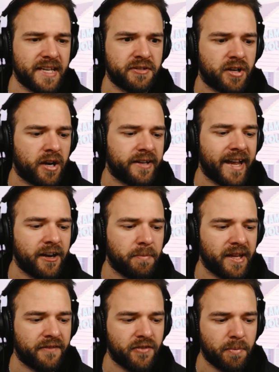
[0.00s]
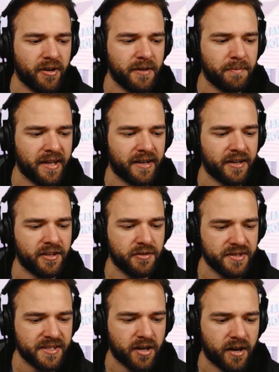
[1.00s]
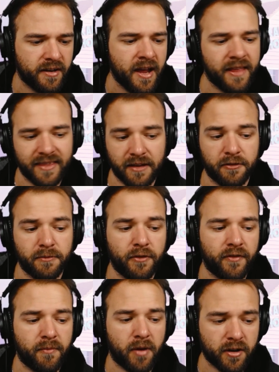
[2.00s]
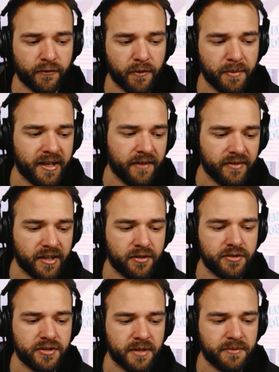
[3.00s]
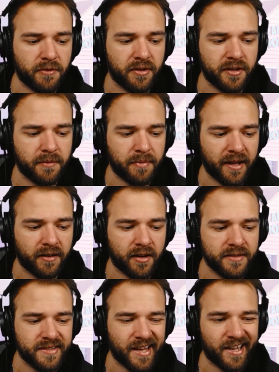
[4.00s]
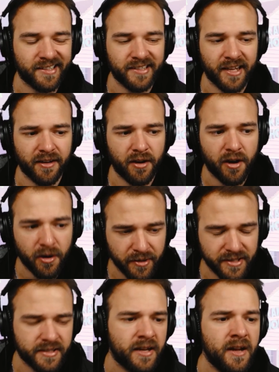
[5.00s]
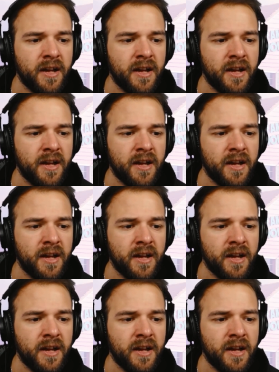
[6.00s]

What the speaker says: extra card, counterplay. If your opponent played a Unison card, they remove a marker from it. If they don't, choose up to one of your battle cards and KO it.